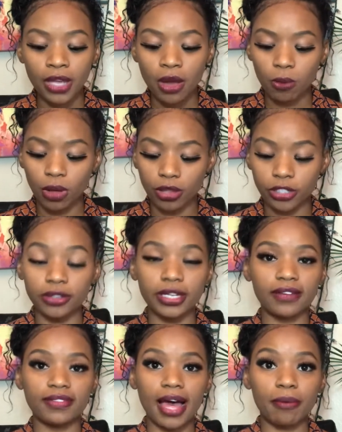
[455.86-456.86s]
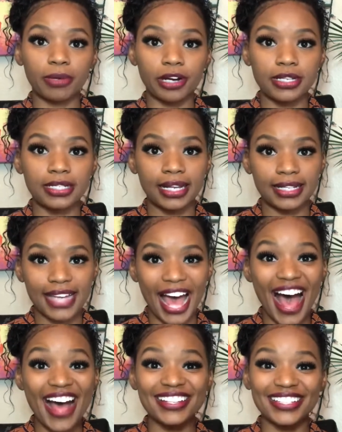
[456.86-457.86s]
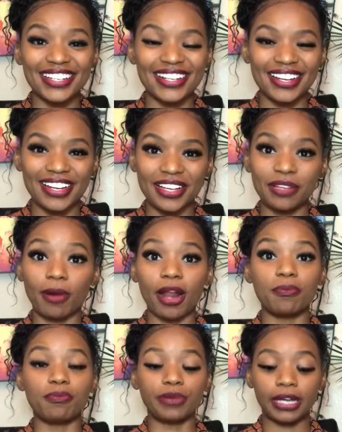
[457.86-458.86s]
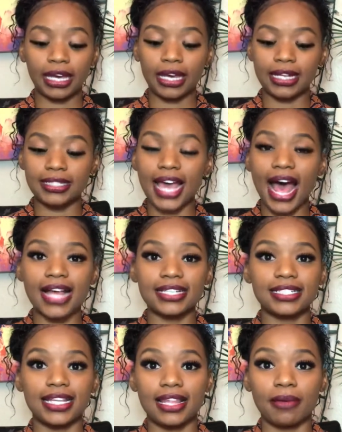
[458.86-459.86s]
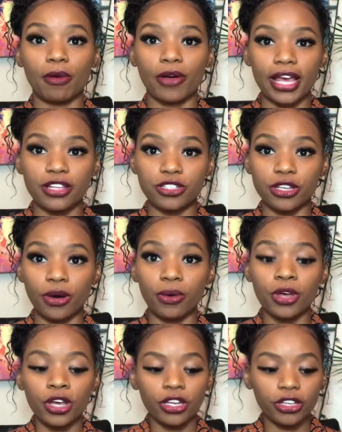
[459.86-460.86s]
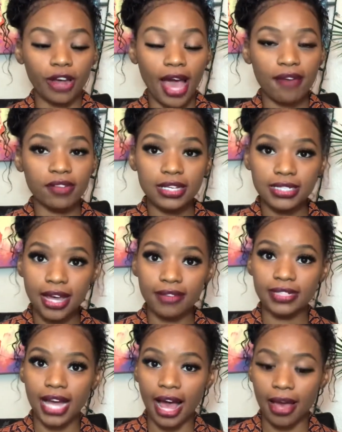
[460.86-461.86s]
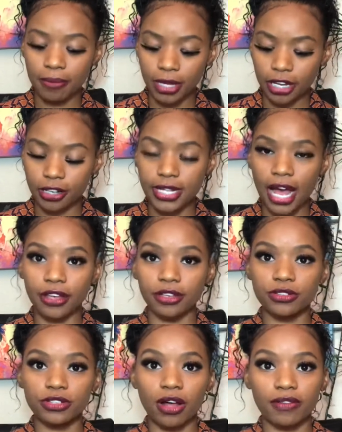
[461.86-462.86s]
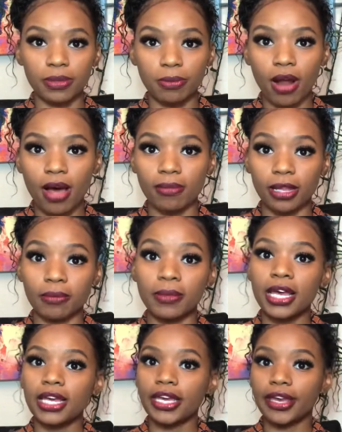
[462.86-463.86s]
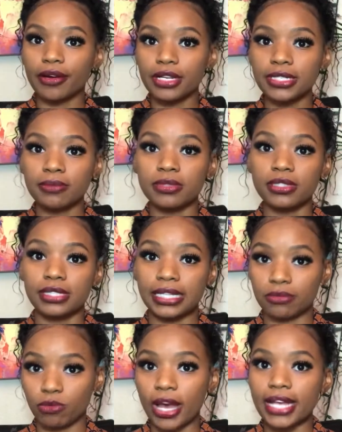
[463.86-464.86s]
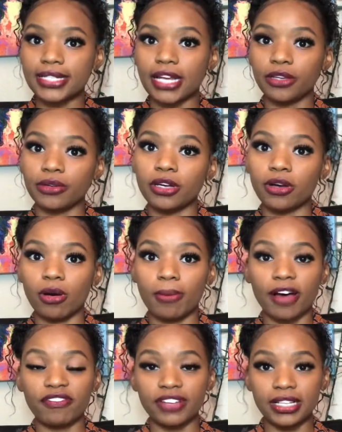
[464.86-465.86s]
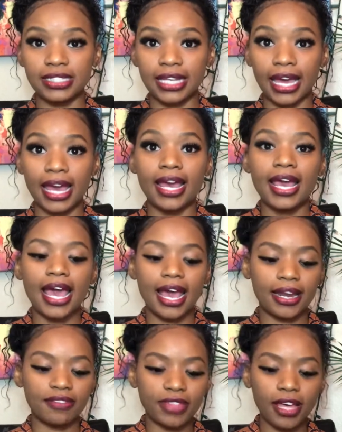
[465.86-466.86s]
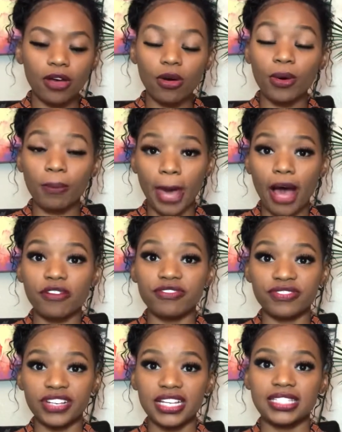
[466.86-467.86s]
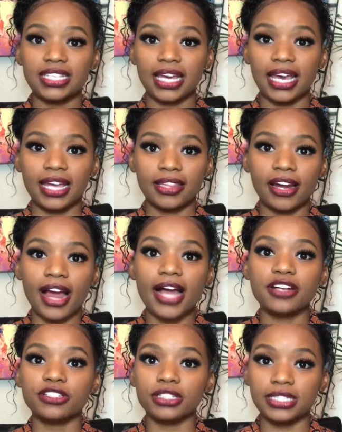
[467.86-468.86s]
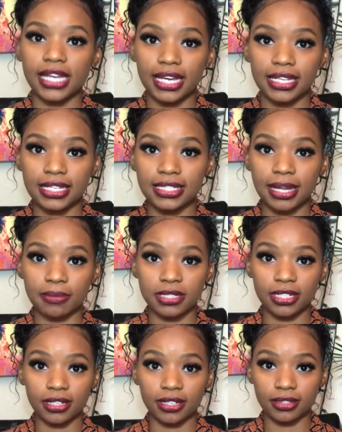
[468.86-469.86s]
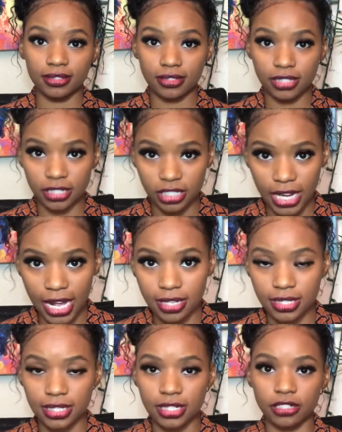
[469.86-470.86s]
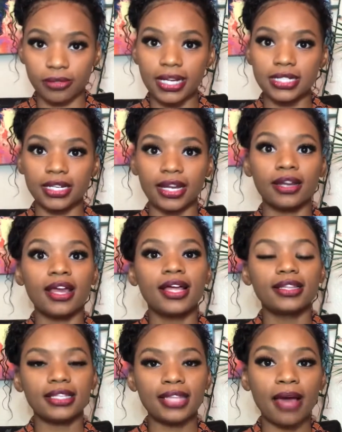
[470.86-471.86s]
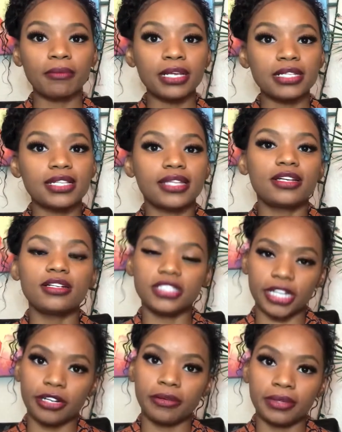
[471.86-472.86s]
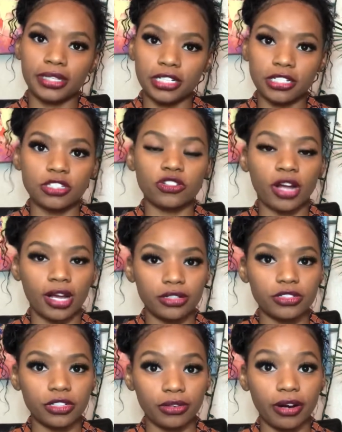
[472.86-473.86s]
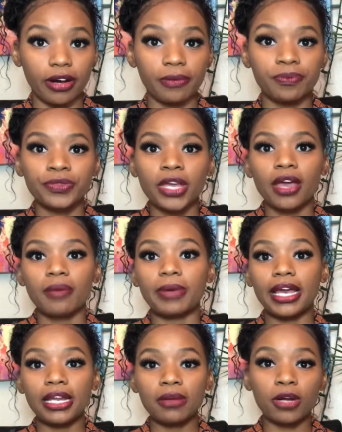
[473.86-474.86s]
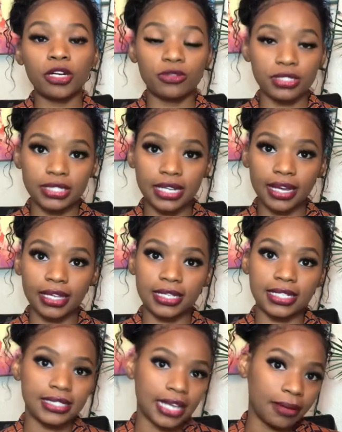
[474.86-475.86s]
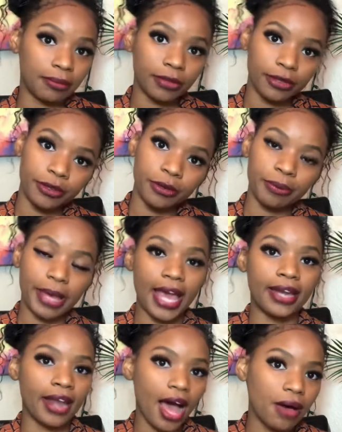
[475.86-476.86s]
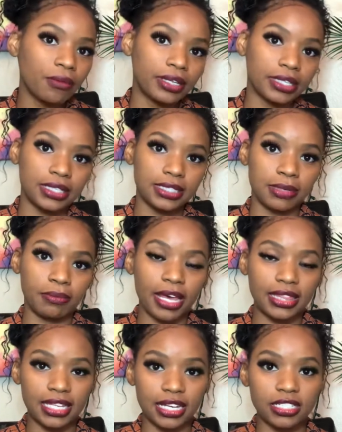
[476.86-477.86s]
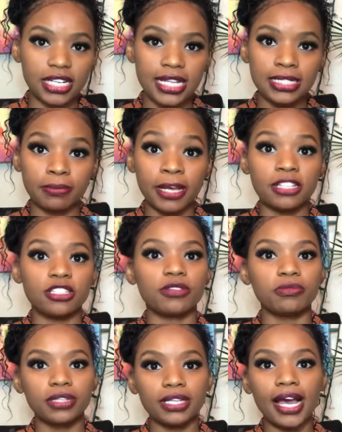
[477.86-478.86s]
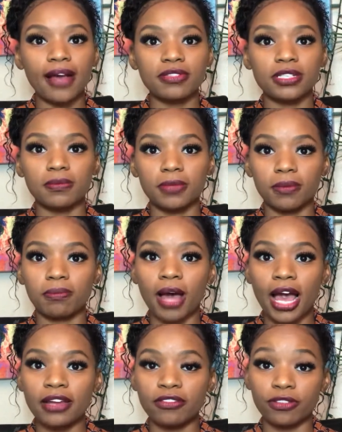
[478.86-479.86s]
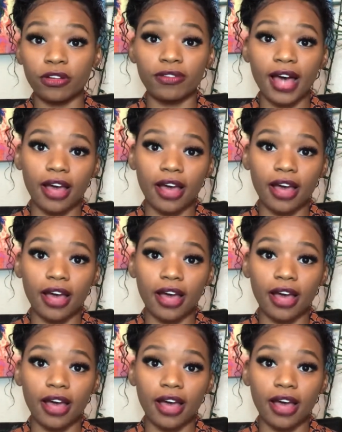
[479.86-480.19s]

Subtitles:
Well, you give that person a task. He brought bringing a task to them. Okay, so you're having a tough time. Here's how you solve the problem. Here are some ways that you can go about fixing it. And if they go about fixing it and they're actually taking the steps to change the situation, then that means that they're genuinely just trying to grow. But anyone who's stuck in the same loop and not willing to make the adjustments, you really have to be mindful of how